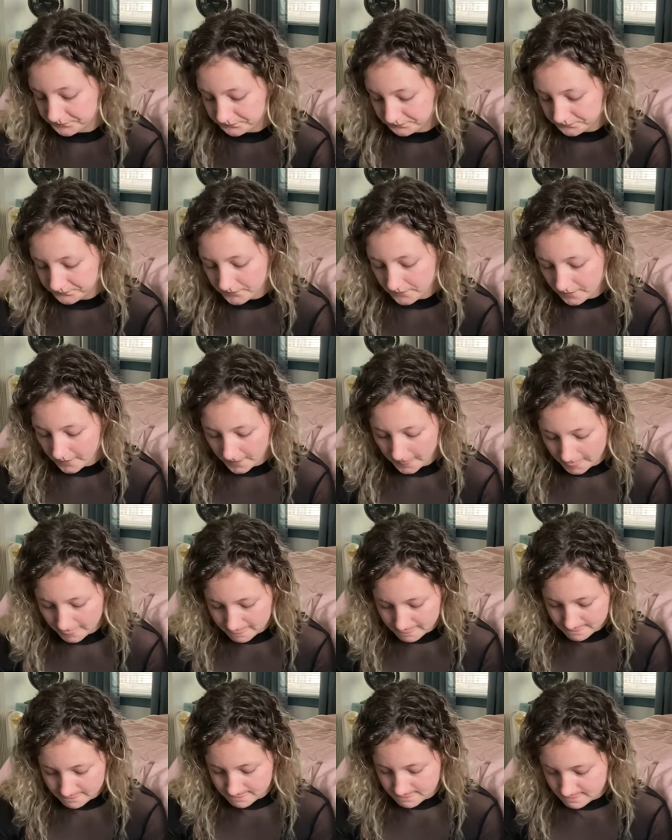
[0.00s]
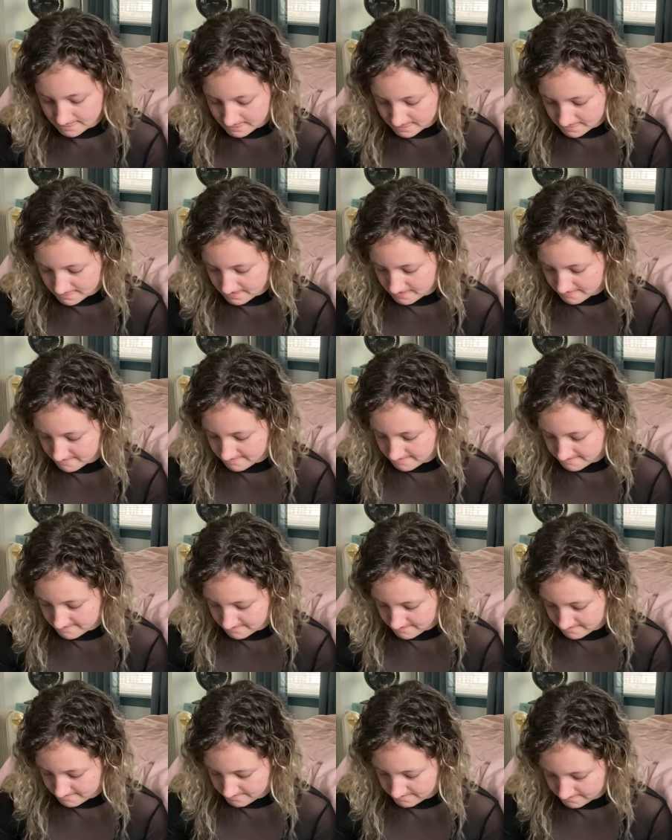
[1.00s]

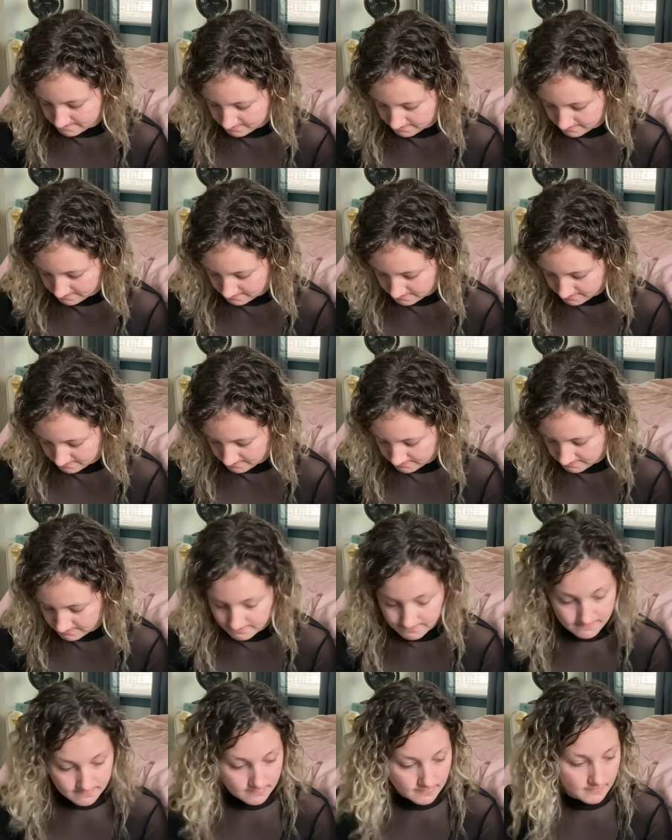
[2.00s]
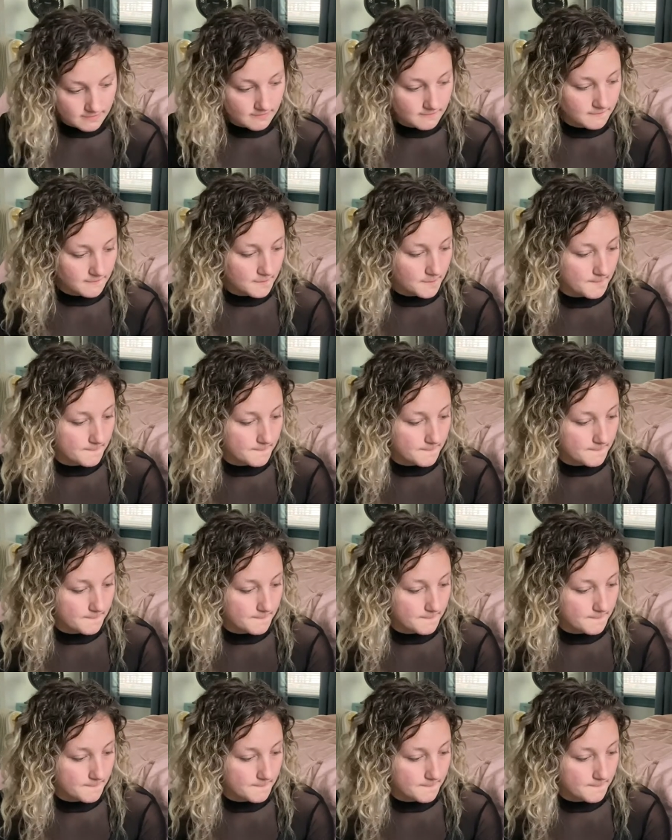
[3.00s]
[no speech]